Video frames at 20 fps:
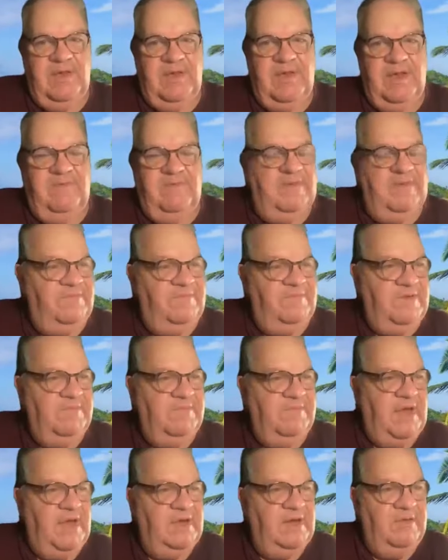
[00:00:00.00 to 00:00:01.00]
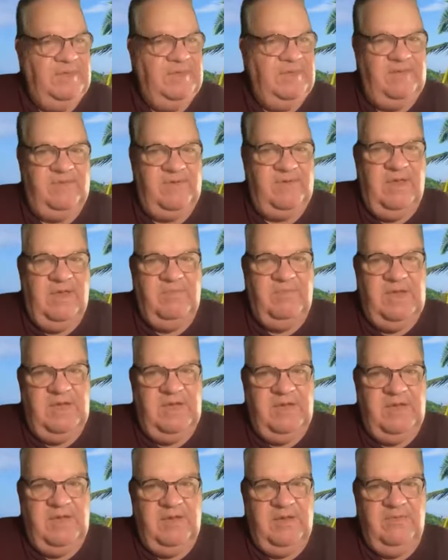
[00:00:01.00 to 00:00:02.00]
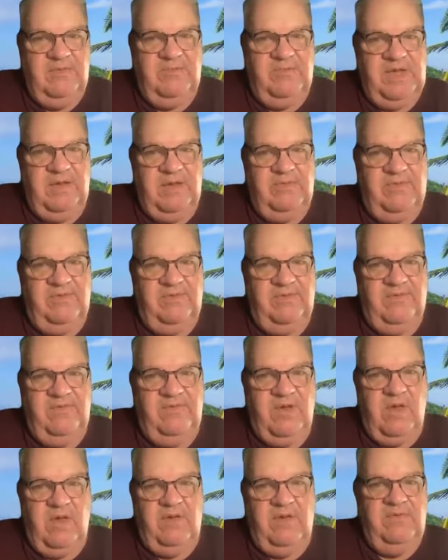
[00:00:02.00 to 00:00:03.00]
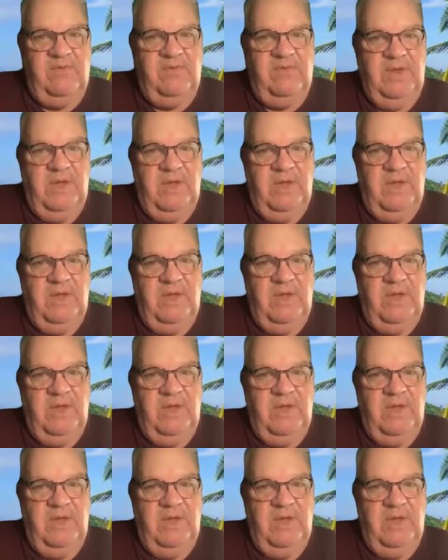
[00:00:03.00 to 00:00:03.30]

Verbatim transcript: Even if the Mark of the Beast came in, he'd be able to survive